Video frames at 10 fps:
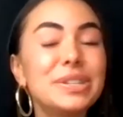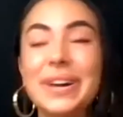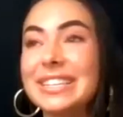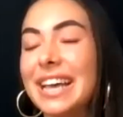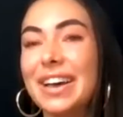You
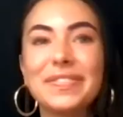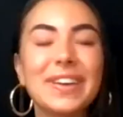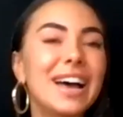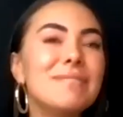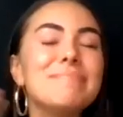guys have
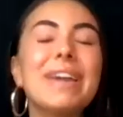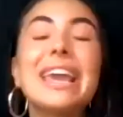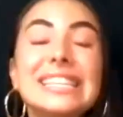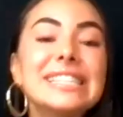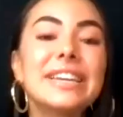
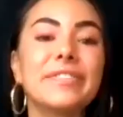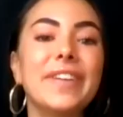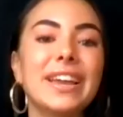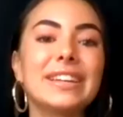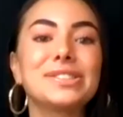amazing
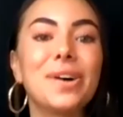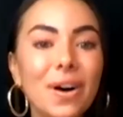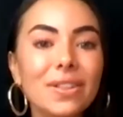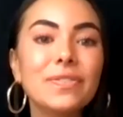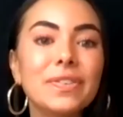fans
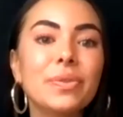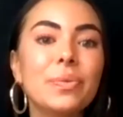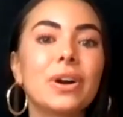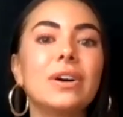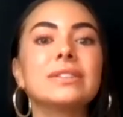all over the
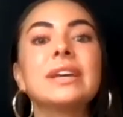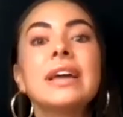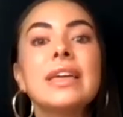world.